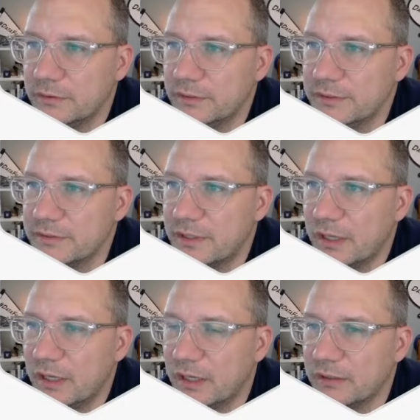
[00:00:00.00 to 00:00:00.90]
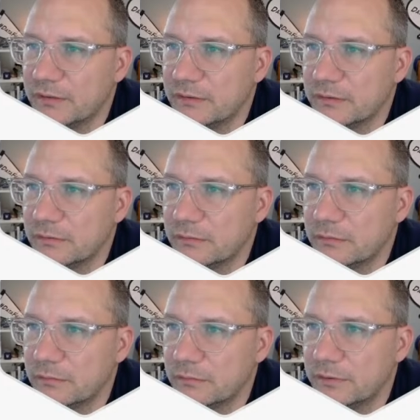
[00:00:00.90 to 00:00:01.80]
is that?
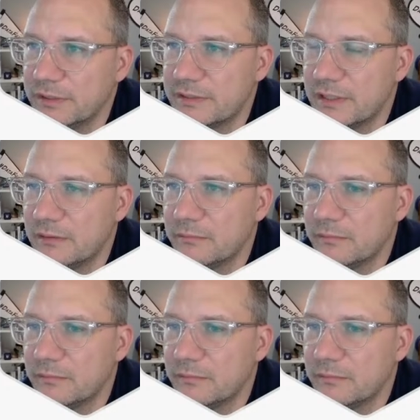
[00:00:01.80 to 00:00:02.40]
Why is that?